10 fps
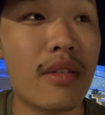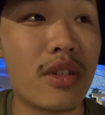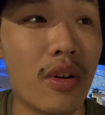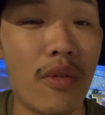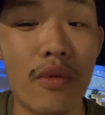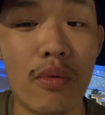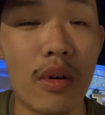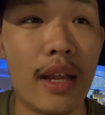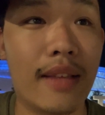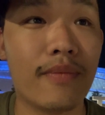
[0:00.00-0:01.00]
so
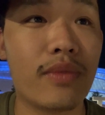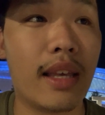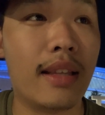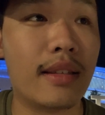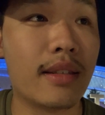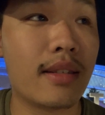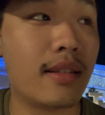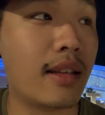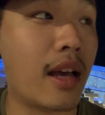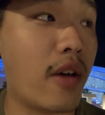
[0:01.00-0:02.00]
on and, and
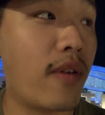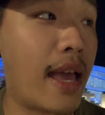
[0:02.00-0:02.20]
stuff,